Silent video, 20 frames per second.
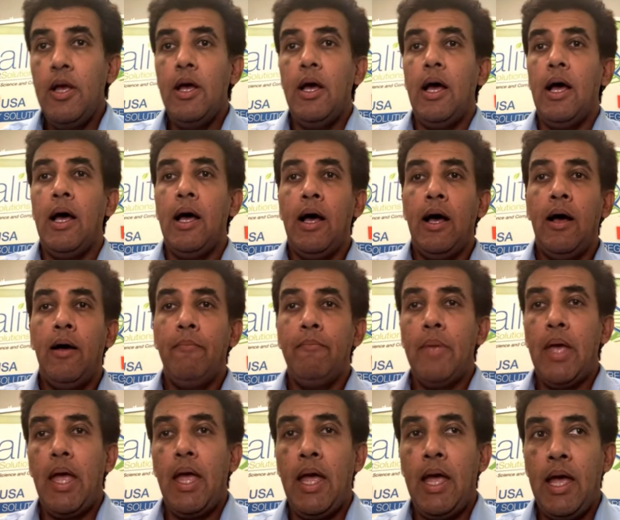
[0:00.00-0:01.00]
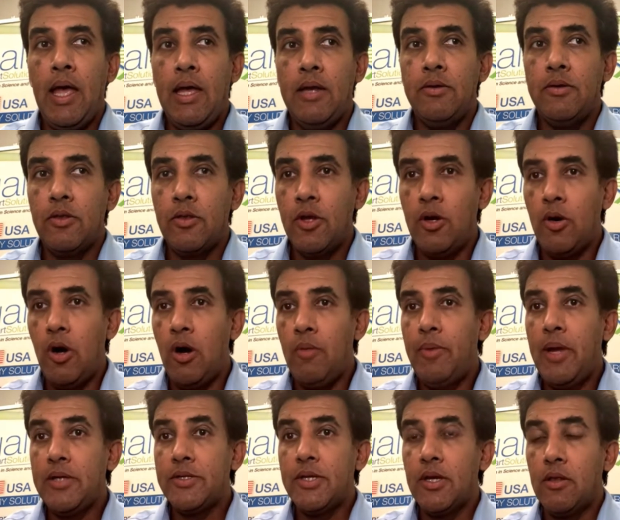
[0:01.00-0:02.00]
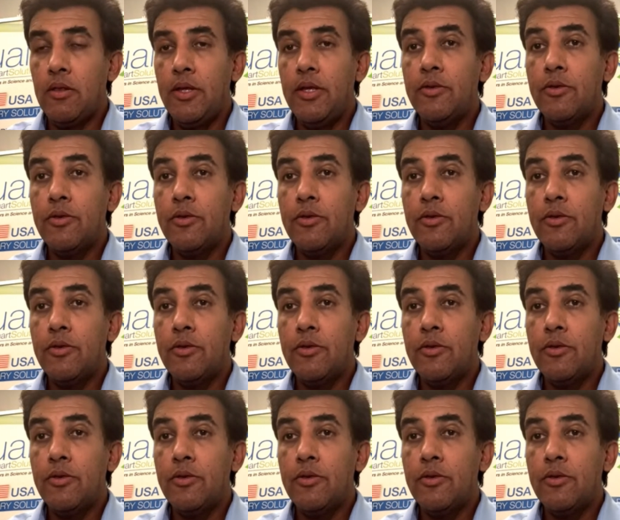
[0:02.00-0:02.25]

And there are basically